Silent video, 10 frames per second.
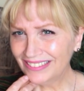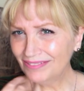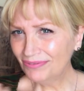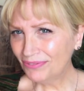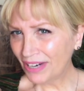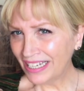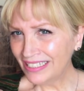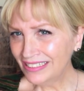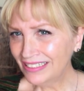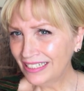
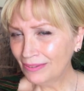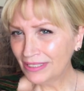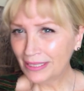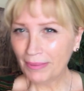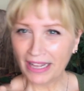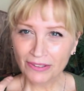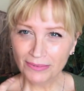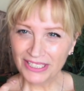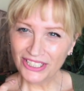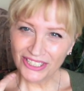friend that went to the bathroom,
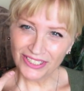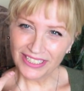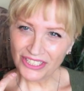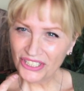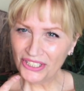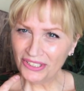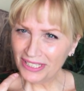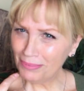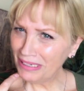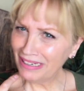did she used
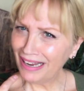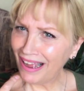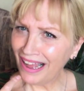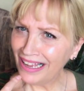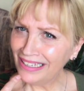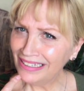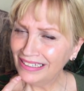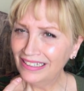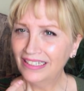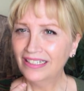to be a guy?
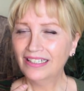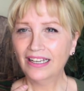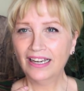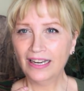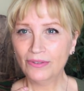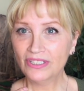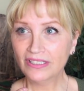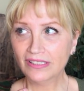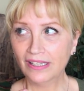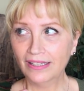And I was
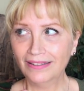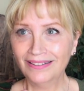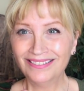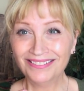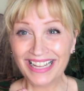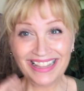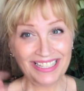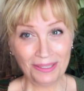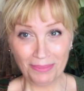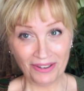just like, oh, I
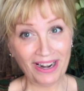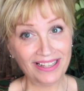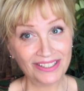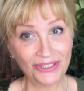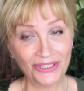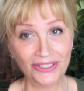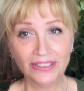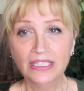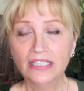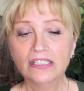think you better ask her.
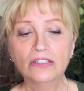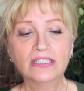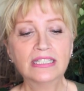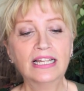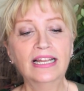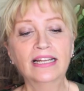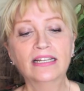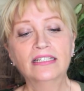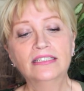So it's like,